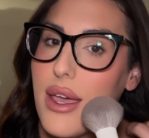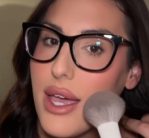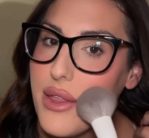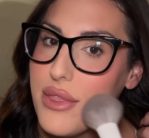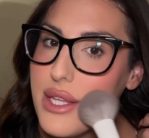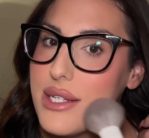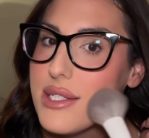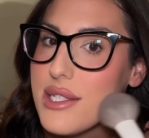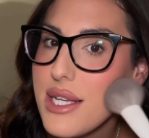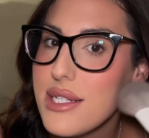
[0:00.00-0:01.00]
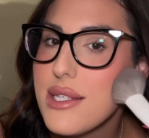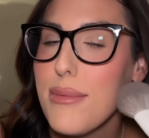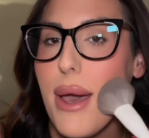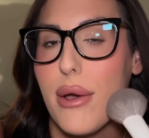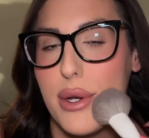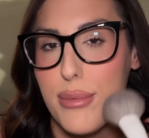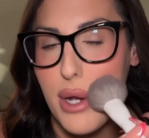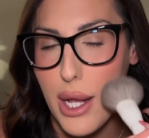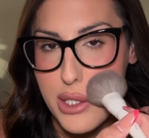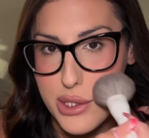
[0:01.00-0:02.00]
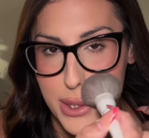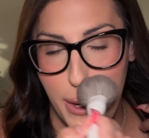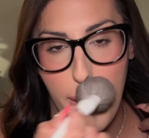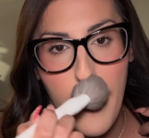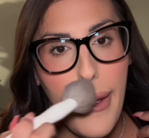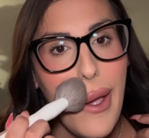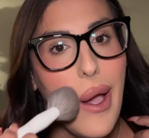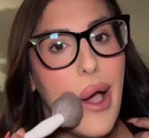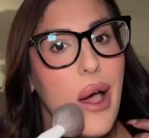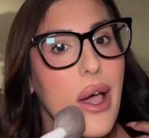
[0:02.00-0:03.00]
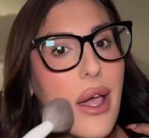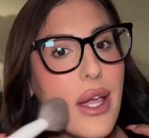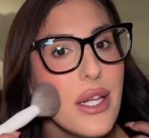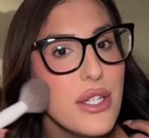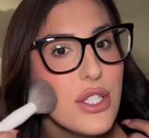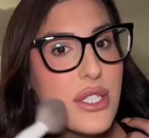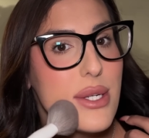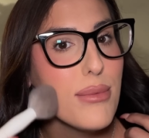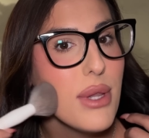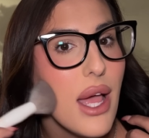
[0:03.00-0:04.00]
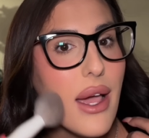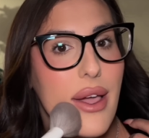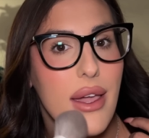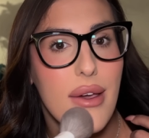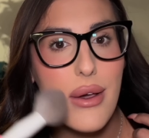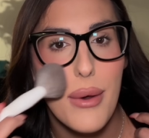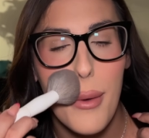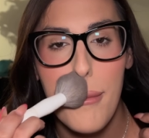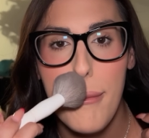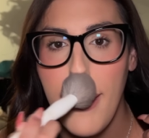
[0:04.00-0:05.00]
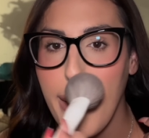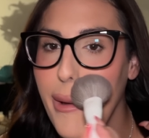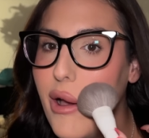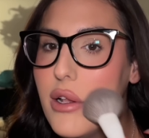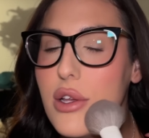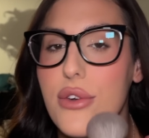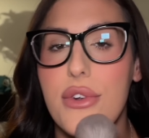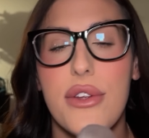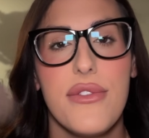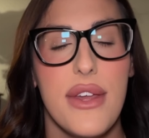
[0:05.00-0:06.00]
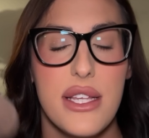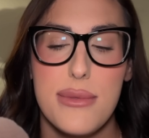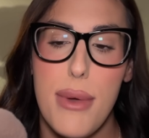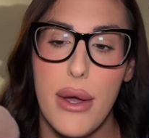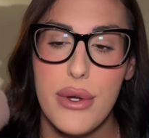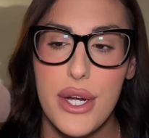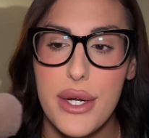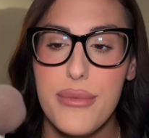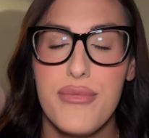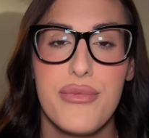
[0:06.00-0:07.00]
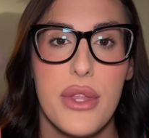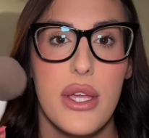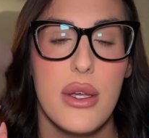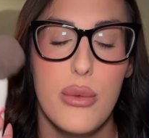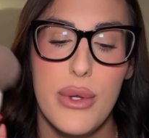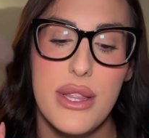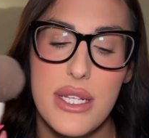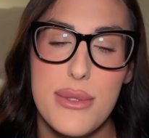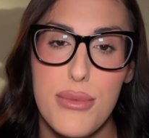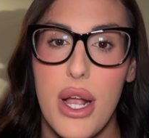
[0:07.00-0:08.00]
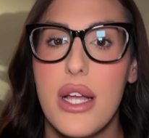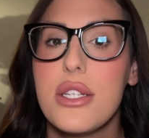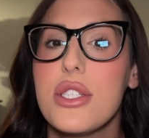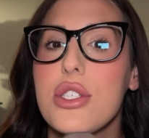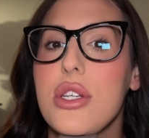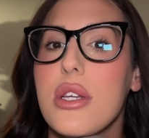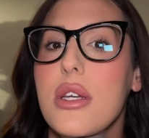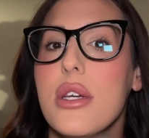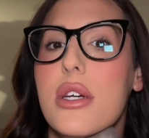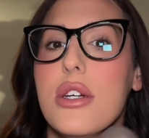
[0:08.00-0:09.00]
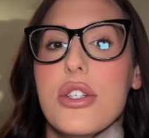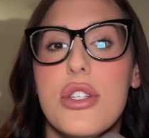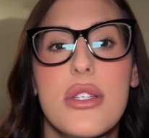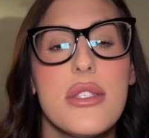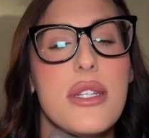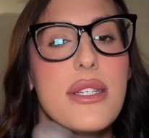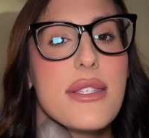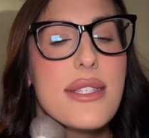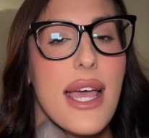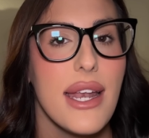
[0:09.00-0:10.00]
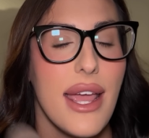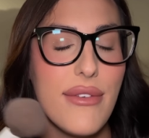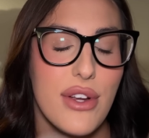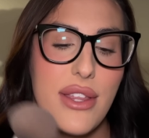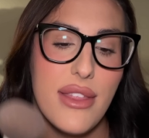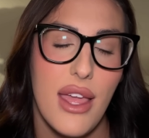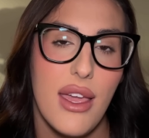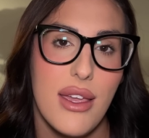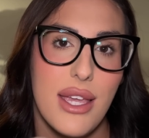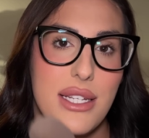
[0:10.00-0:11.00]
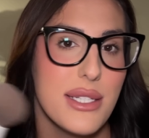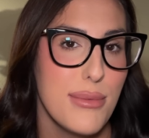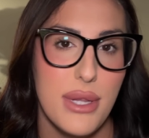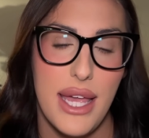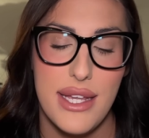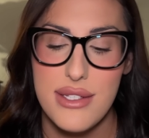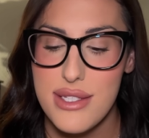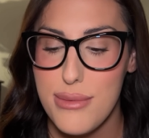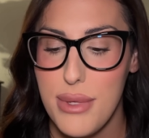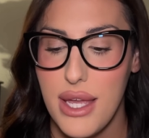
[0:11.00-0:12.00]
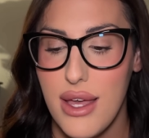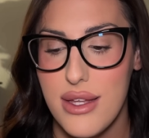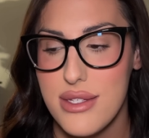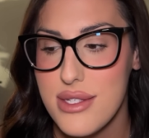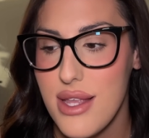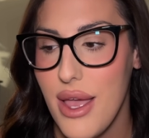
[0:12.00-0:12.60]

And this is a powder brush. I just apply my all over face powder with this brush just to set everything into place, because